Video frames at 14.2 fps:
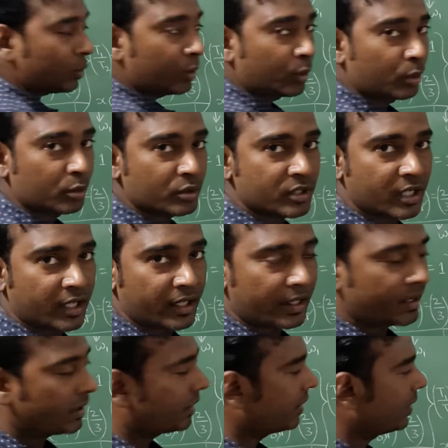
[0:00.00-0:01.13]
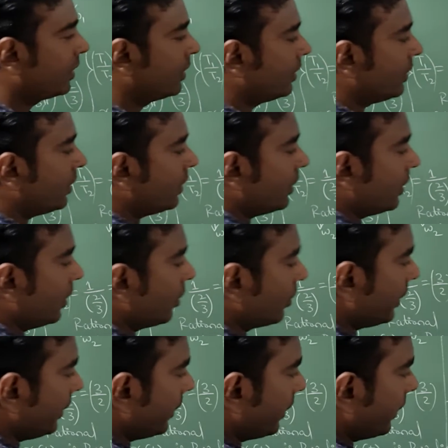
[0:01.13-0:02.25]
2j.
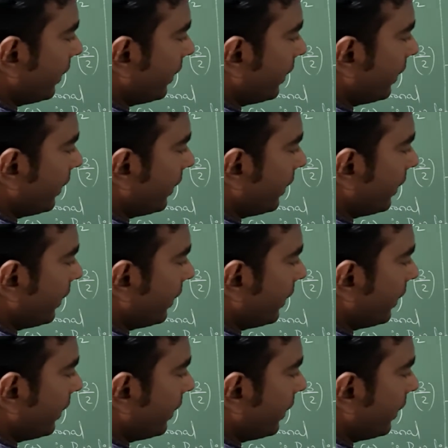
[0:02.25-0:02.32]
Okay,